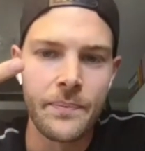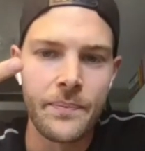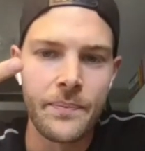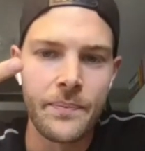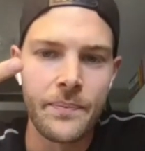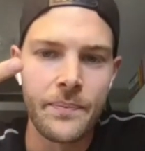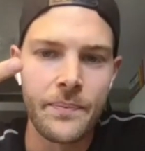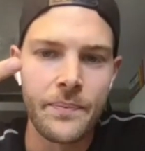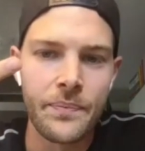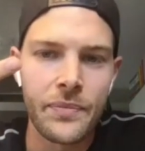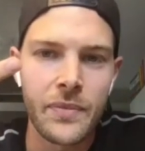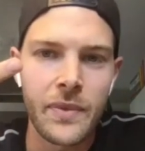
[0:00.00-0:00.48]

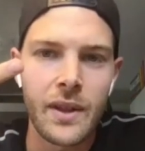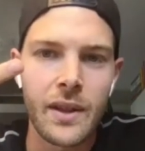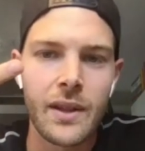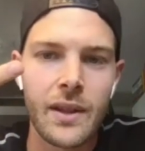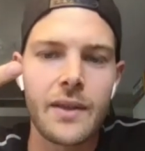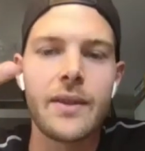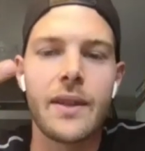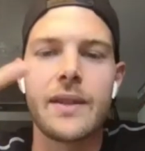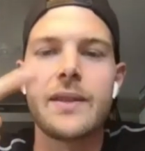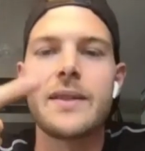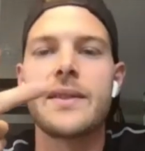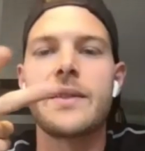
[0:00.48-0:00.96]
Mm-hmm.
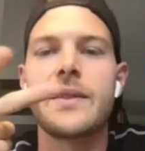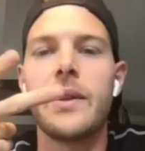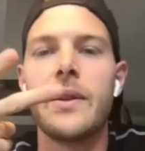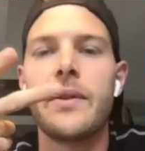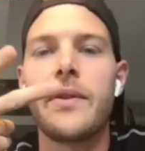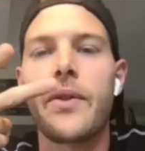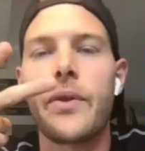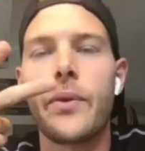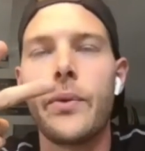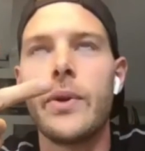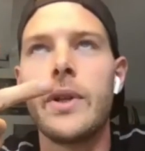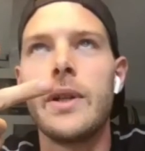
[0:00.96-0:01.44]
That's the
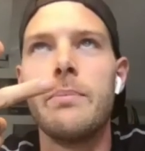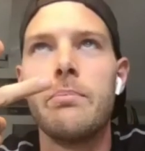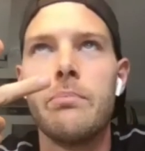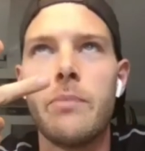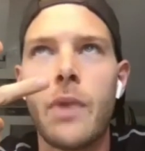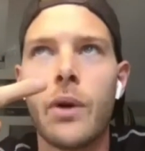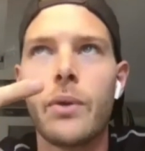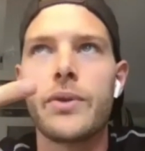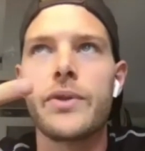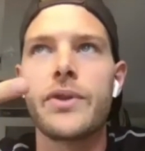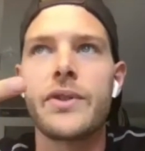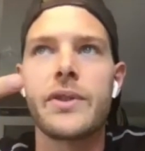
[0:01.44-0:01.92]
three
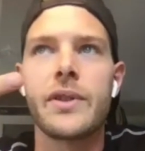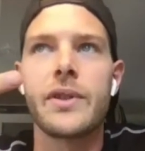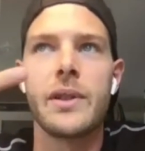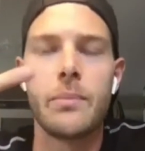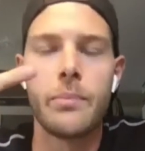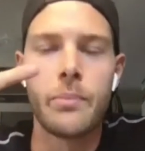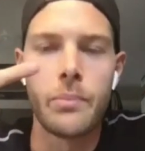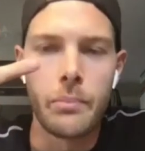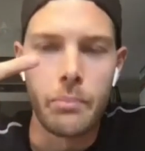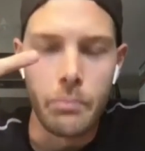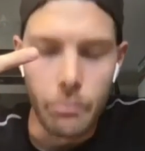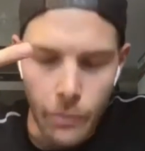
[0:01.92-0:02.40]
most
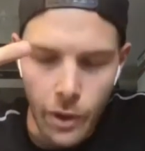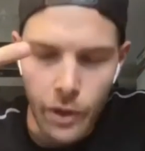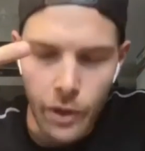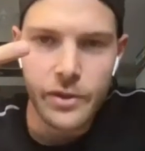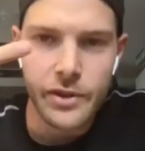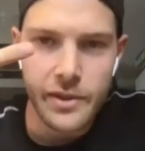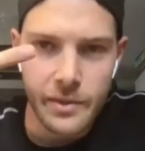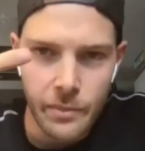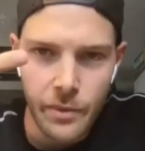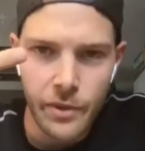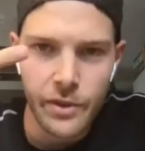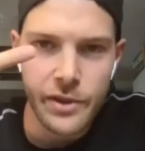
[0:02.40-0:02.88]

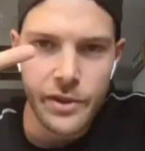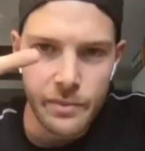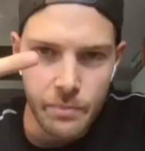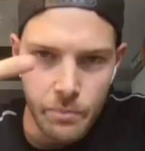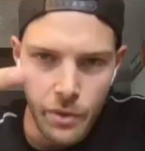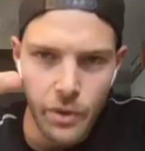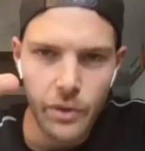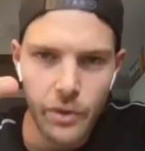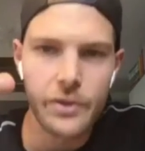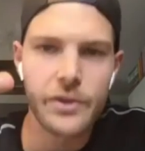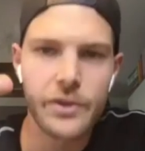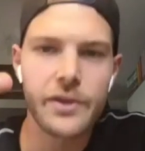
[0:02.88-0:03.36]
most most
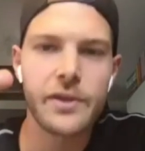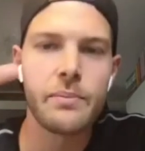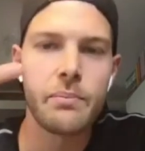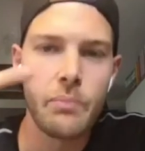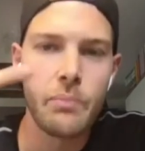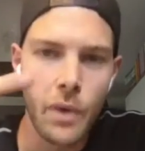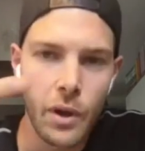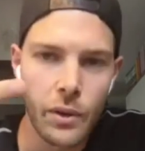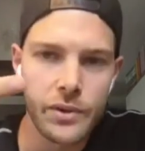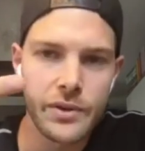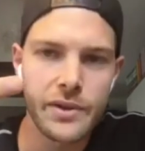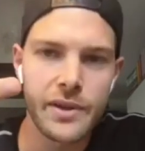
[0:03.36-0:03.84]
most
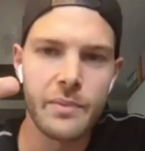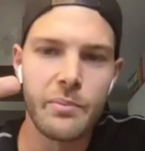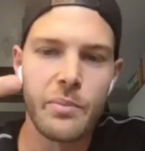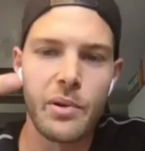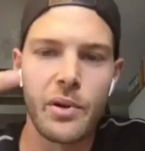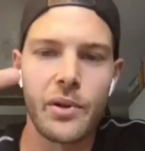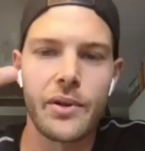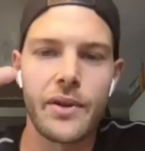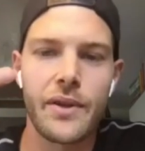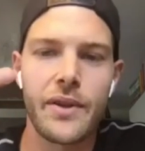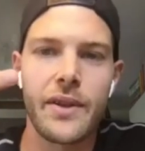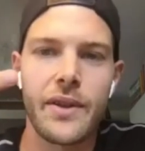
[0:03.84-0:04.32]
most
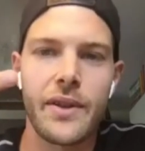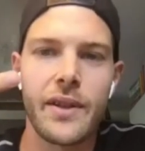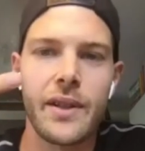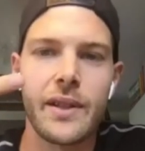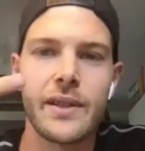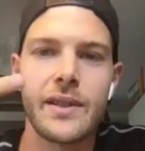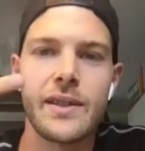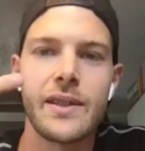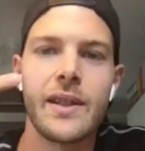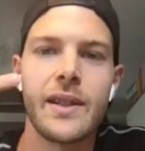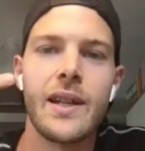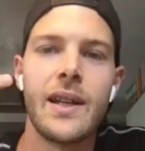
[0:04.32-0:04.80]
important
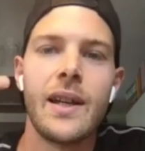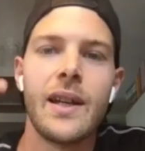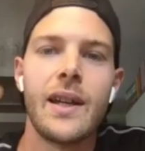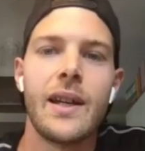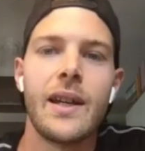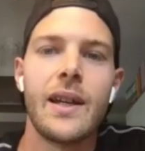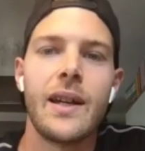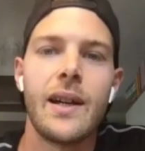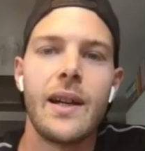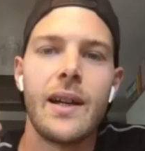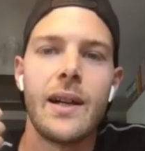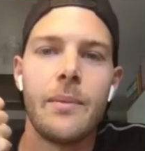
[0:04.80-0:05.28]
things.
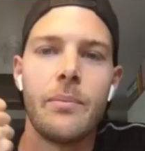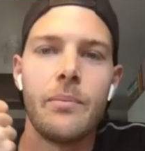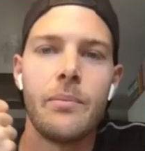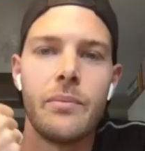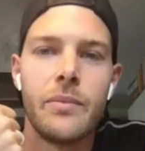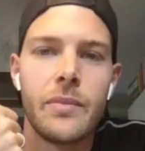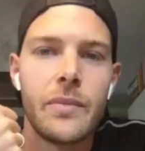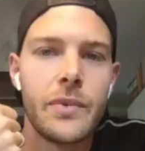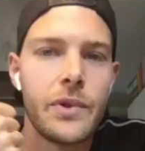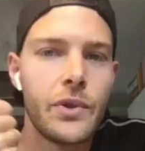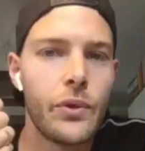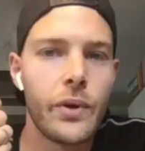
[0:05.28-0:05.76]

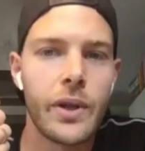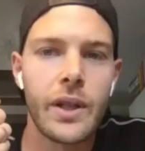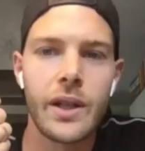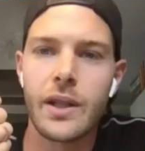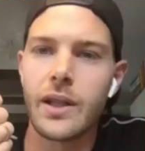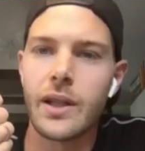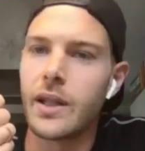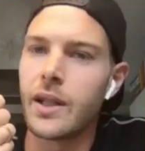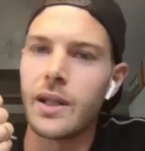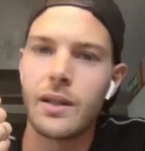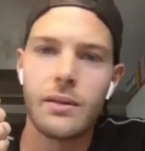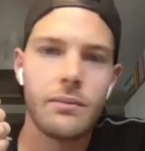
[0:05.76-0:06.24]
Um,
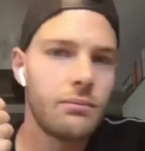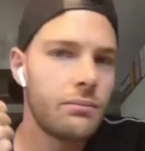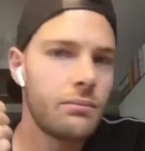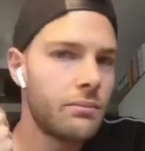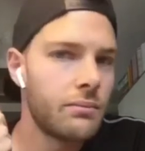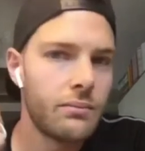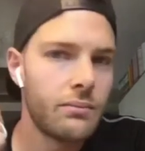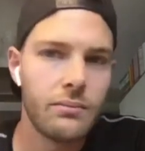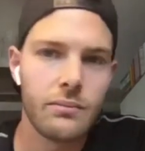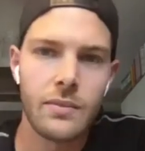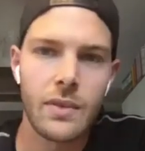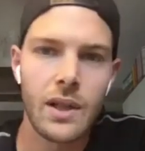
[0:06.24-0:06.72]
drinking
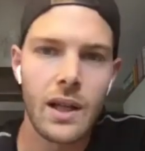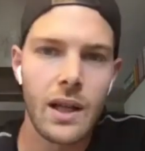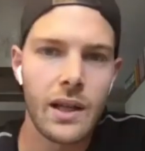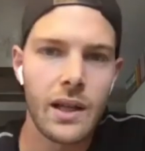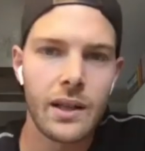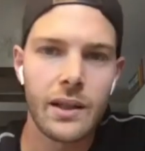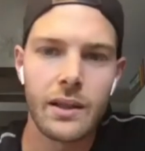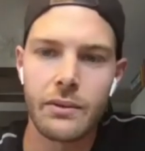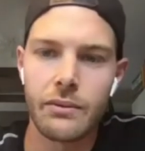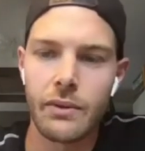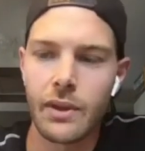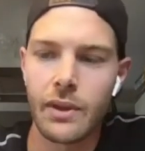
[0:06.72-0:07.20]

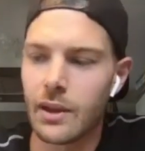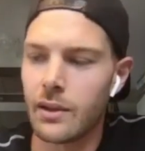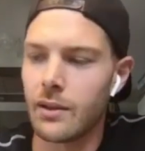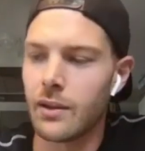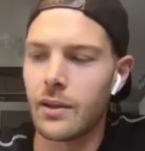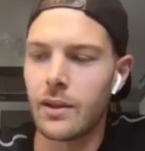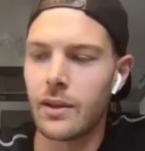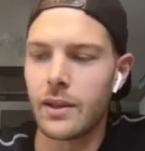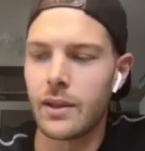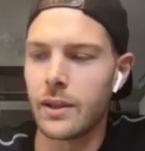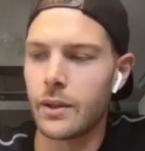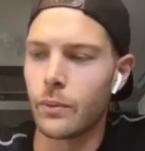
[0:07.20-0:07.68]
like
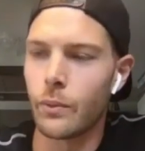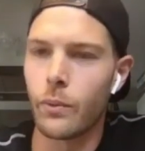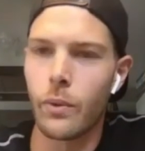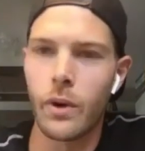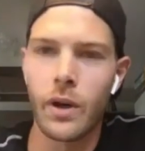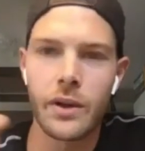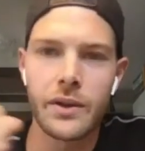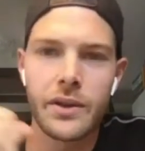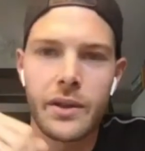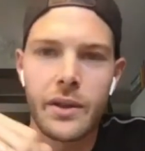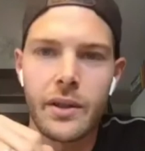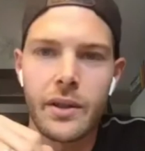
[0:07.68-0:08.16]
regularly
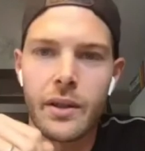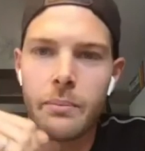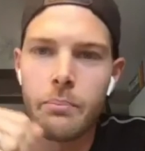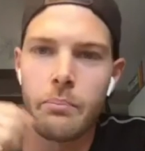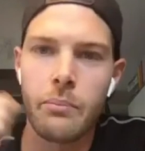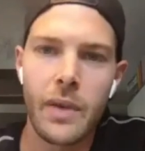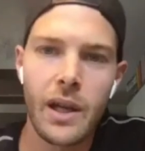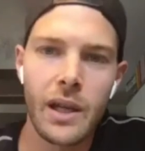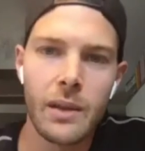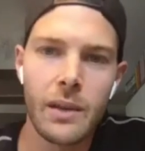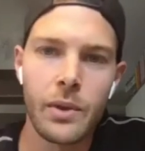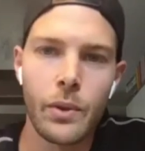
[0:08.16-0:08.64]
water,
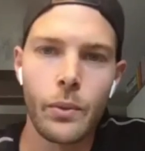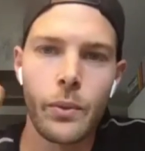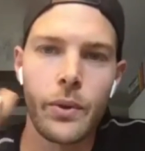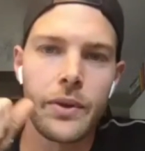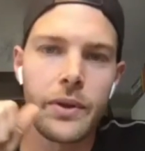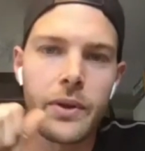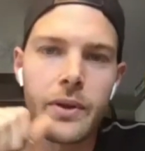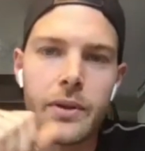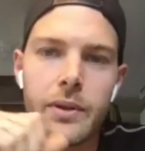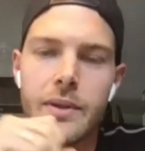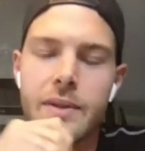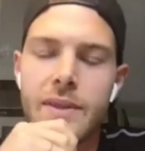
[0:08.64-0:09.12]
maybe
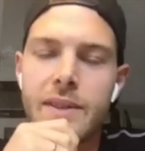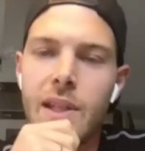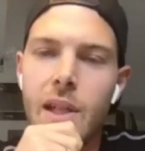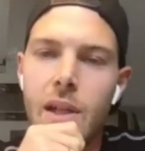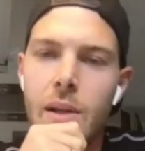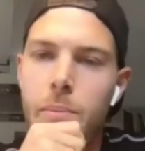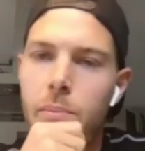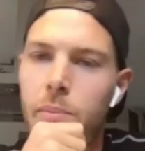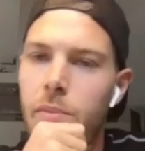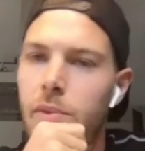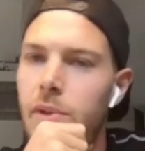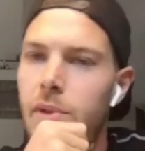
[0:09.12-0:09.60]
with
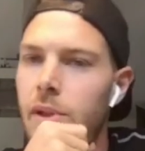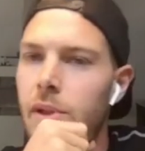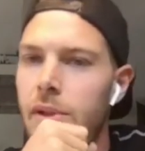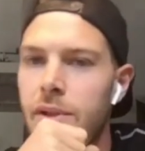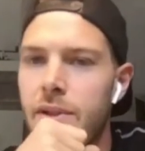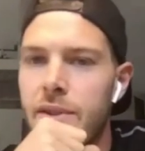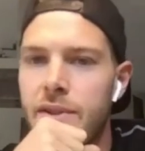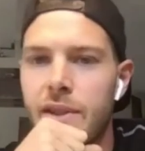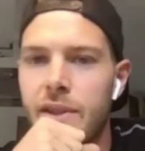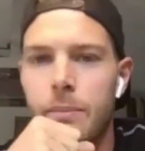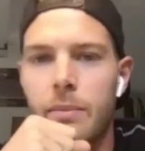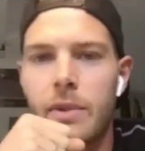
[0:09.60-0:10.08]
some uh,
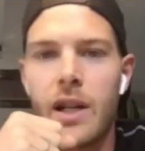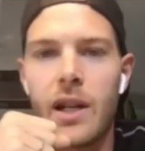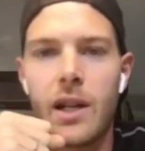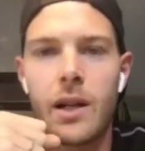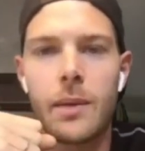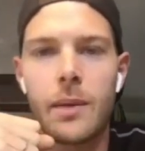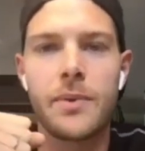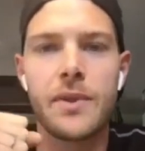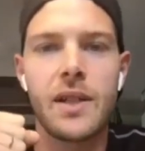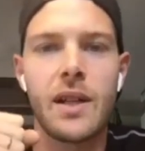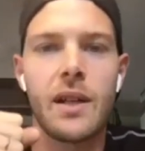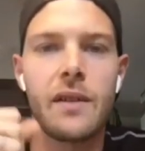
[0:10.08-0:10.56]
some
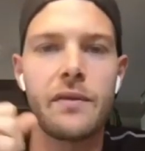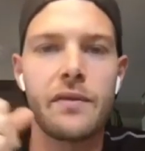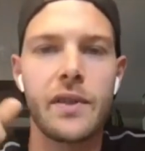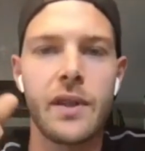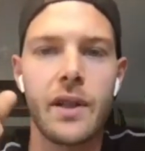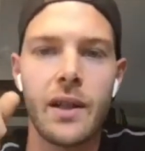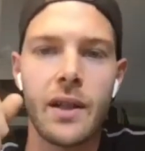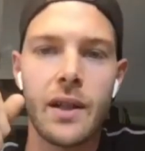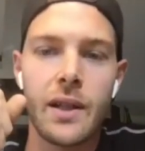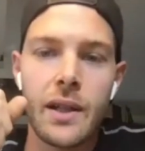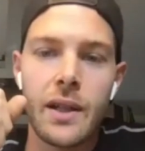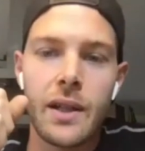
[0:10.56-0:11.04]
carbs
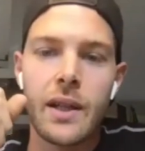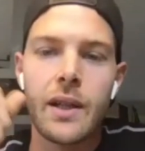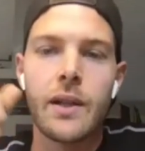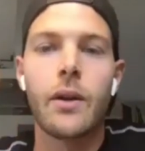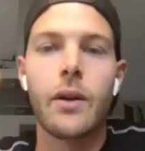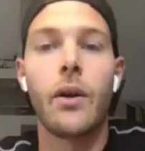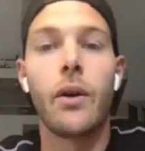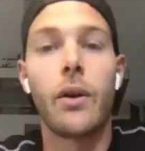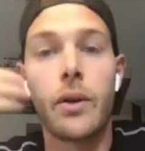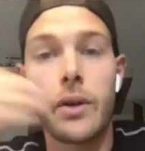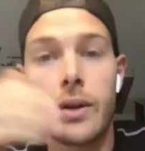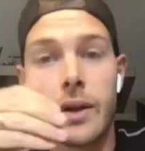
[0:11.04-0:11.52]
after
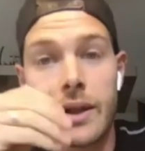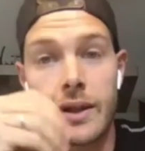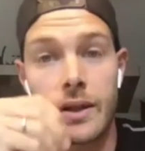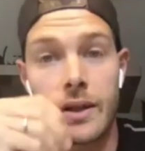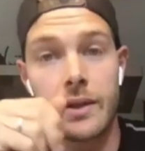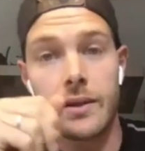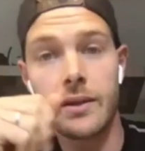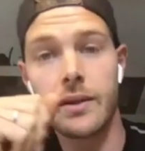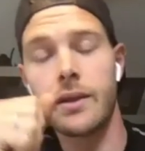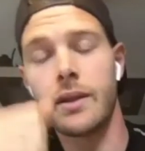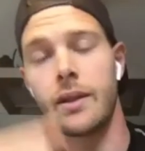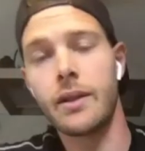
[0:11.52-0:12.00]
or
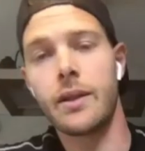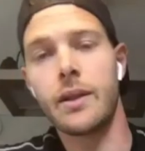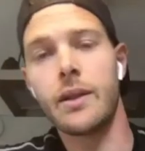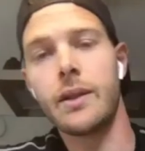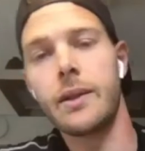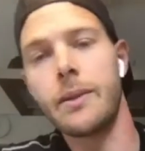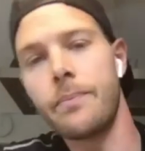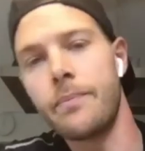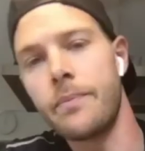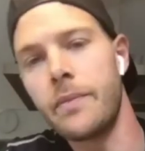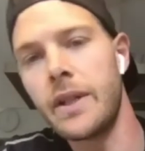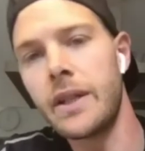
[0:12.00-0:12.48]
in
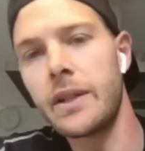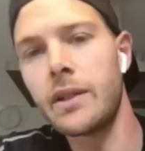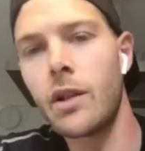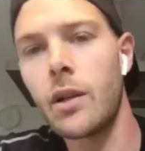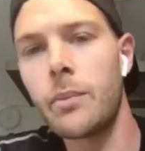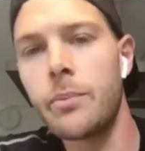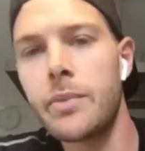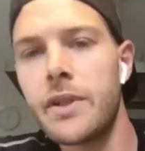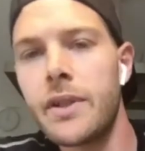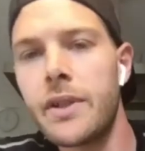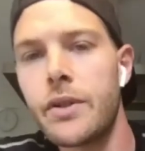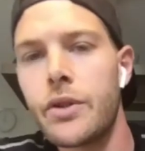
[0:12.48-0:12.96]
um, in
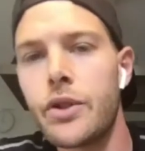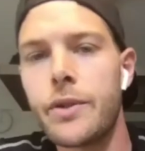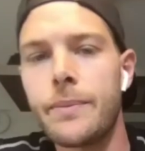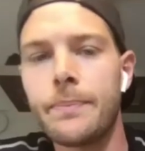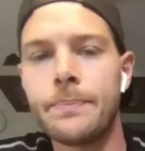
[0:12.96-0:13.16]
competition.